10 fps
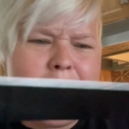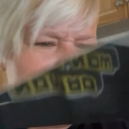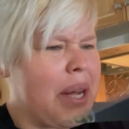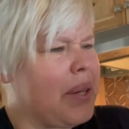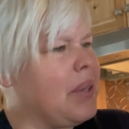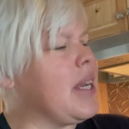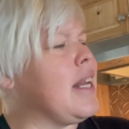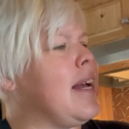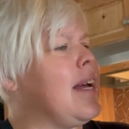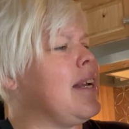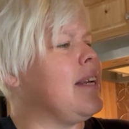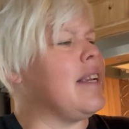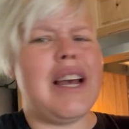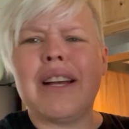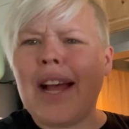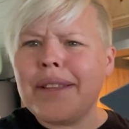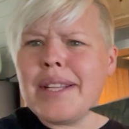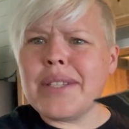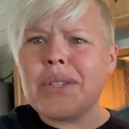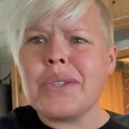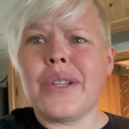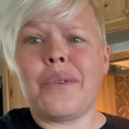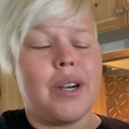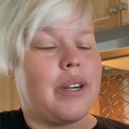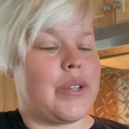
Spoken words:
kind of looking at it, yeah, I think this is gonna work.